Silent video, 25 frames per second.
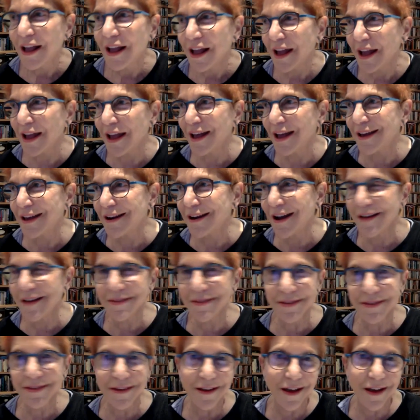And I
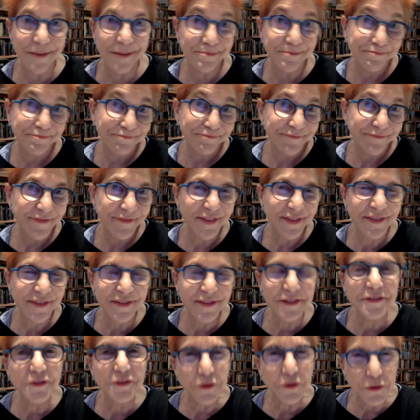think I'm
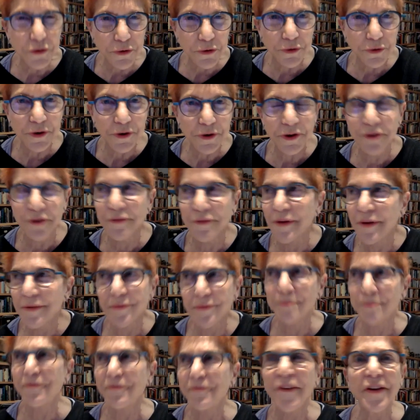still a New Yorker,
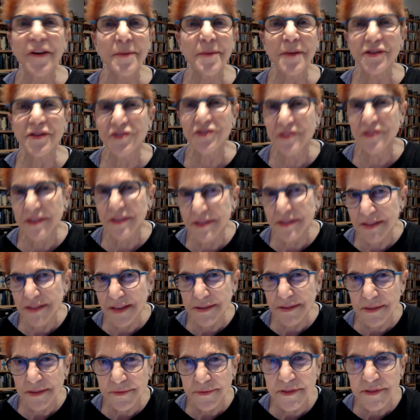very much in the
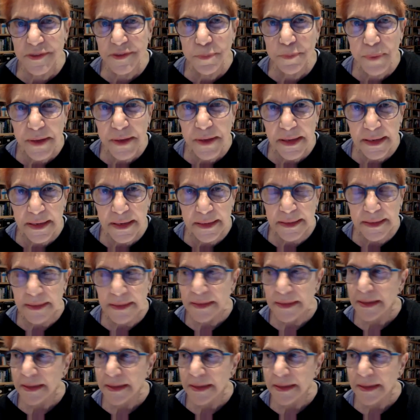sense of speed.